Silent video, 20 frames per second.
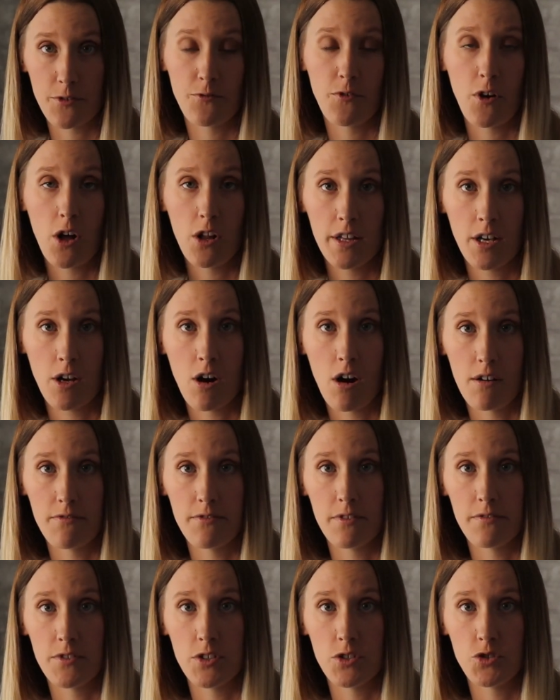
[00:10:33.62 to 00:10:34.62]
are falling
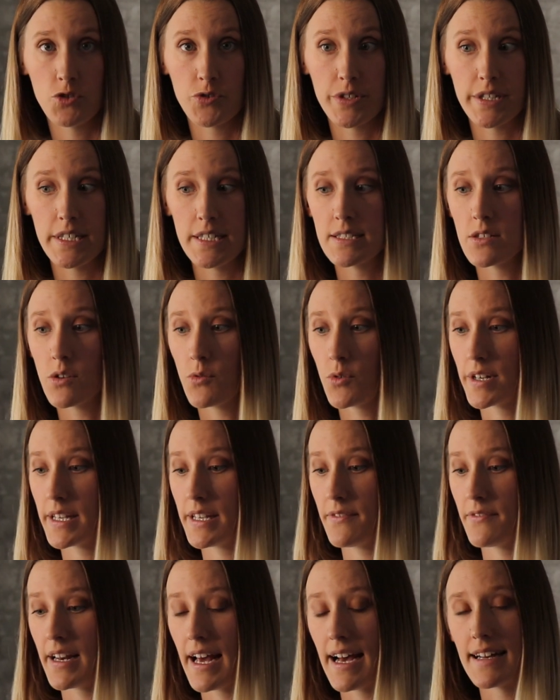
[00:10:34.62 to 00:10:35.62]
off of the trees, or
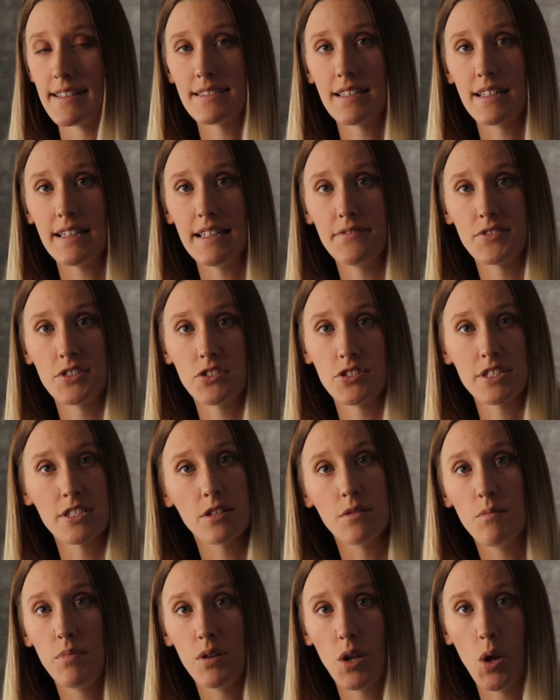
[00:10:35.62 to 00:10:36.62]
even as the leaves are
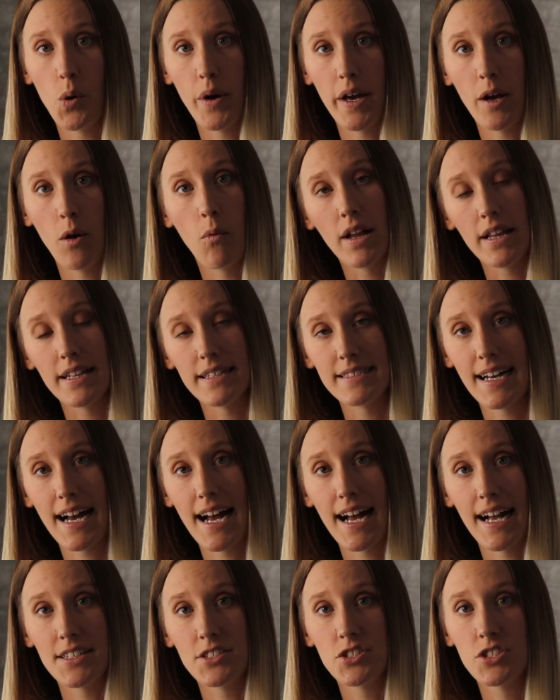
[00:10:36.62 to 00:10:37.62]
still blowing while
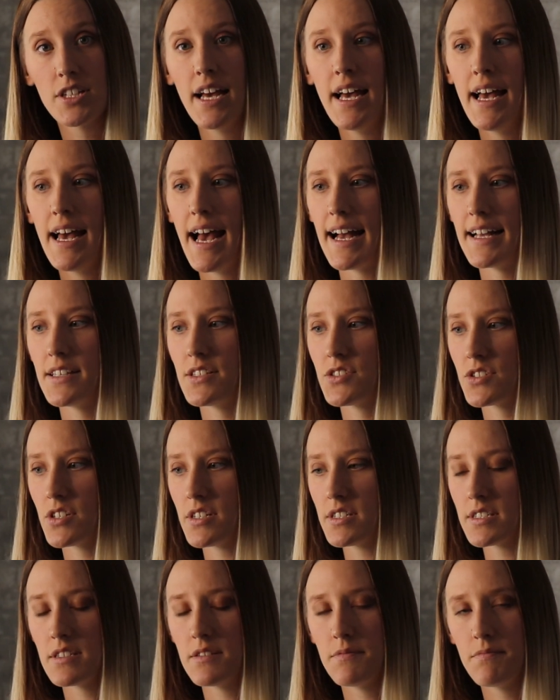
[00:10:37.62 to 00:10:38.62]
attached, and
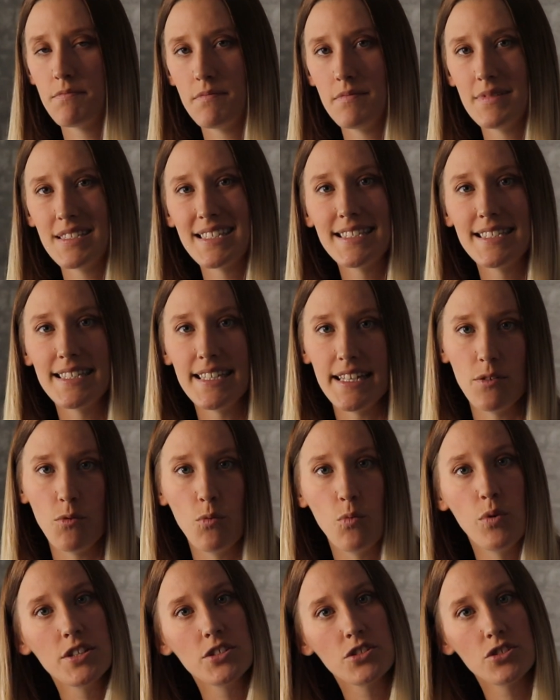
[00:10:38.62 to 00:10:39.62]
start to see
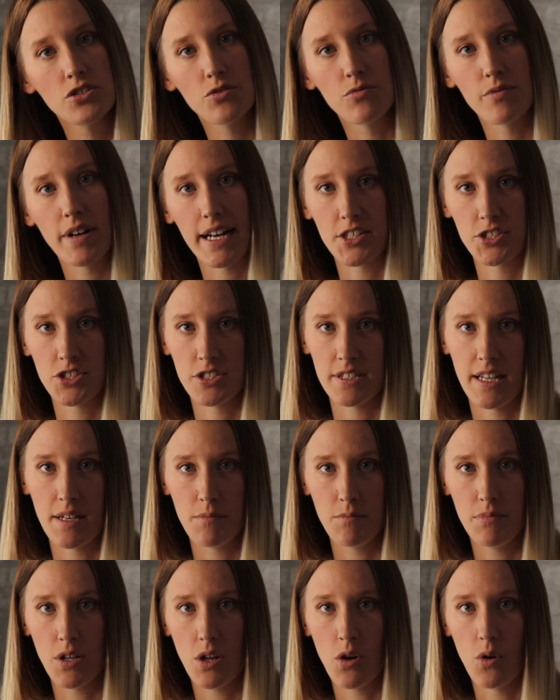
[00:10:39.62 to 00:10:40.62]
which direction they
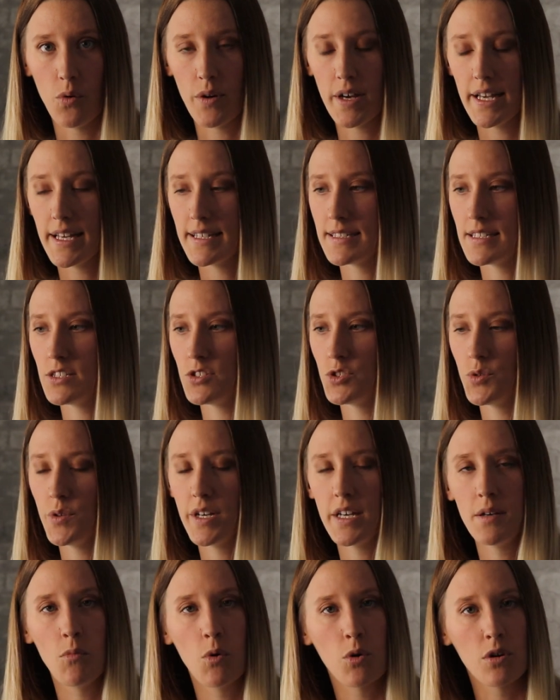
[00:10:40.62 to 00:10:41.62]
blow. Is it
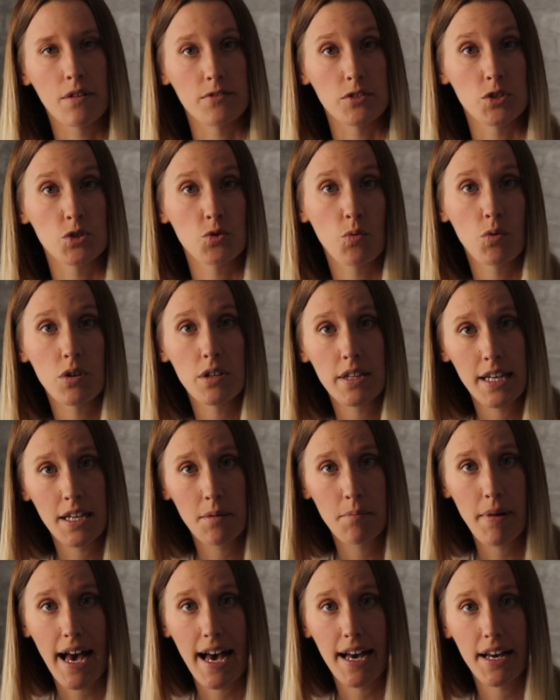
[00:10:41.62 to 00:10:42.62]
doing more of a
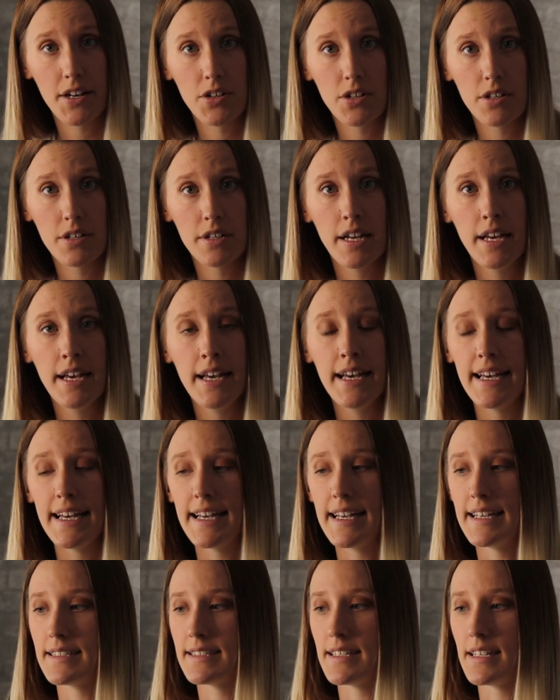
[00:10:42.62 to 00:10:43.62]
swirling pattern?
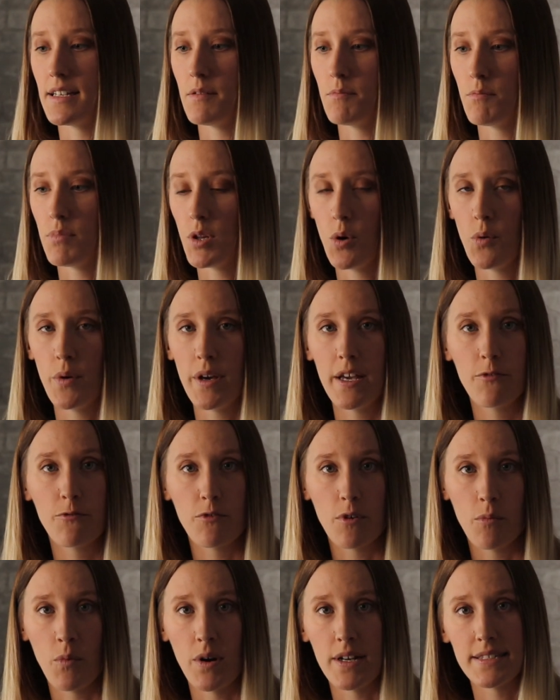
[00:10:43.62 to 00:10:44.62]
Is it blowing
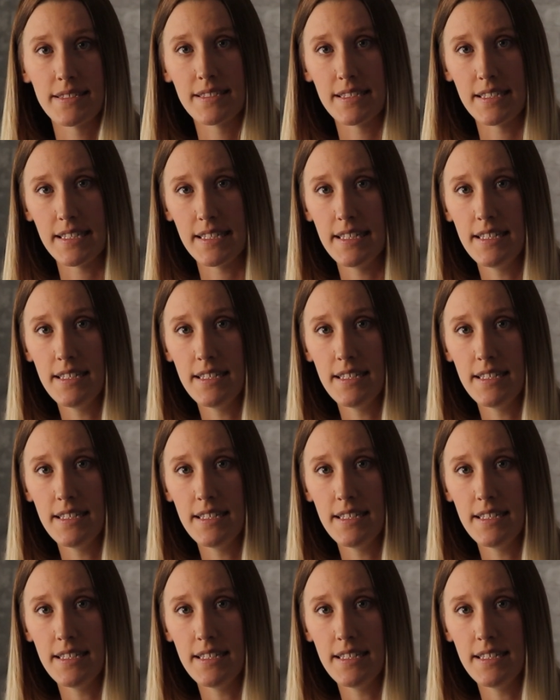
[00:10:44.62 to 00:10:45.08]
from west to